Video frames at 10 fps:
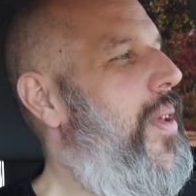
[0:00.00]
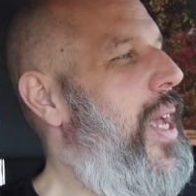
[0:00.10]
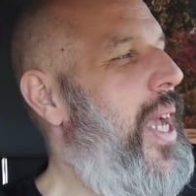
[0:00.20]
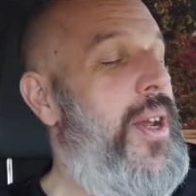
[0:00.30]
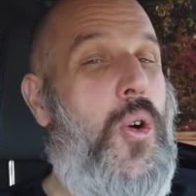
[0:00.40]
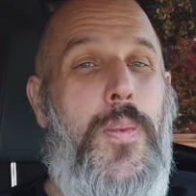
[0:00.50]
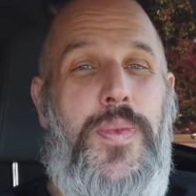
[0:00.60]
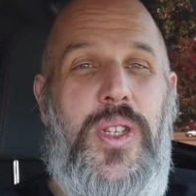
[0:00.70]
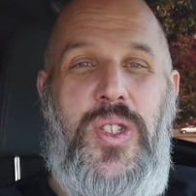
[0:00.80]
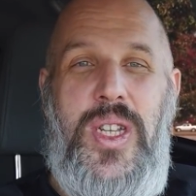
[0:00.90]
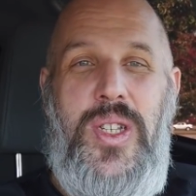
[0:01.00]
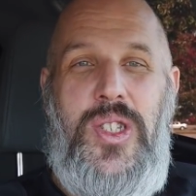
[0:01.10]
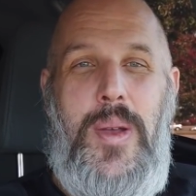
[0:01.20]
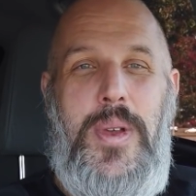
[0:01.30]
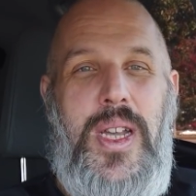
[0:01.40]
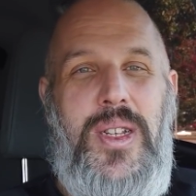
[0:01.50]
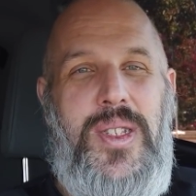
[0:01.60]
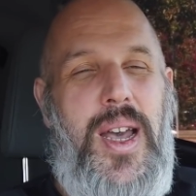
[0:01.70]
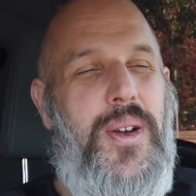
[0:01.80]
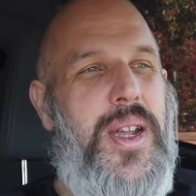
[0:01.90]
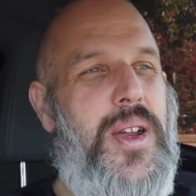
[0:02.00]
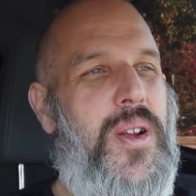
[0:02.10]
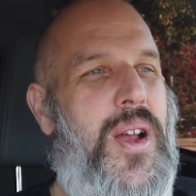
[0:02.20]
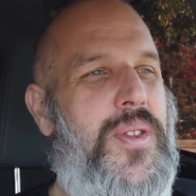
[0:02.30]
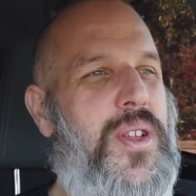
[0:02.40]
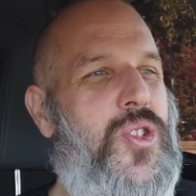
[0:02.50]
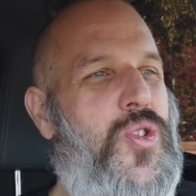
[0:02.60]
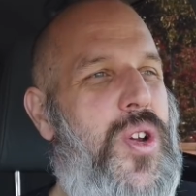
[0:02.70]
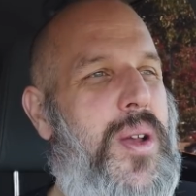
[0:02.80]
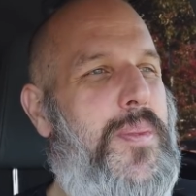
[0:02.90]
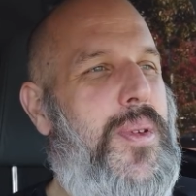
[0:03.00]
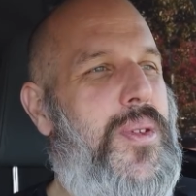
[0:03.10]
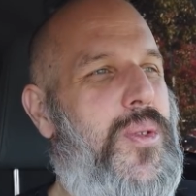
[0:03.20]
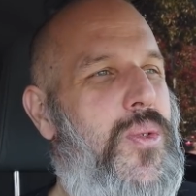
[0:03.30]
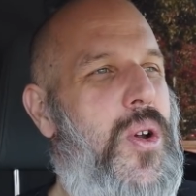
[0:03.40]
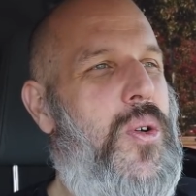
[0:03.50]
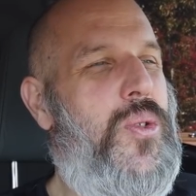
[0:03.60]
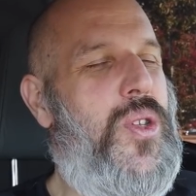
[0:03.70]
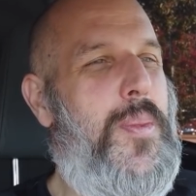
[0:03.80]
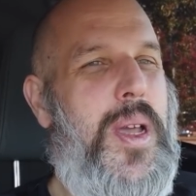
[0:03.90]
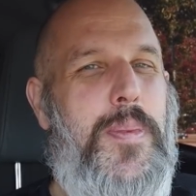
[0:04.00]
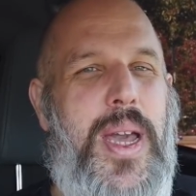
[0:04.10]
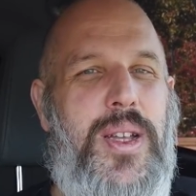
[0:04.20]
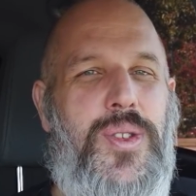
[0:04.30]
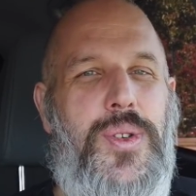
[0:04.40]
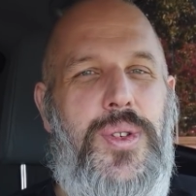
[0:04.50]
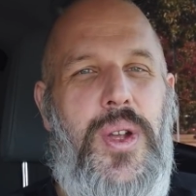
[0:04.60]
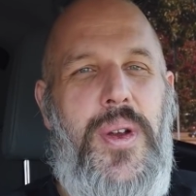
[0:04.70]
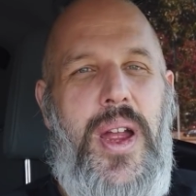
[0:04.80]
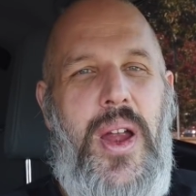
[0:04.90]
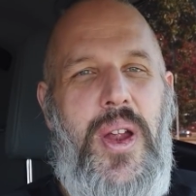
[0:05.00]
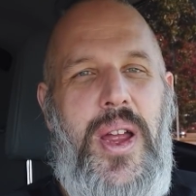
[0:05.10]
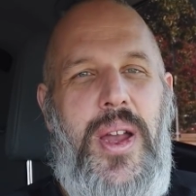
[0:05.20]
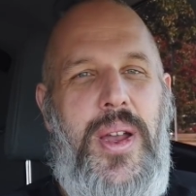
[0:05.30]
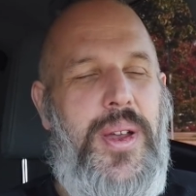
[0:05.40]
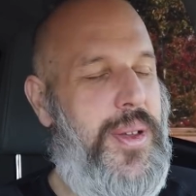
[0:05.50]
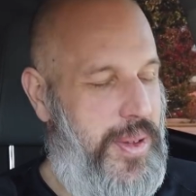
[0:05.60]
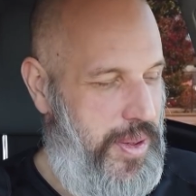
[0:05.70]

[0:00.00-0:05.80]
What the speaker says: And hope to see some of yous out here on this trip. Who knows, I might pass through your area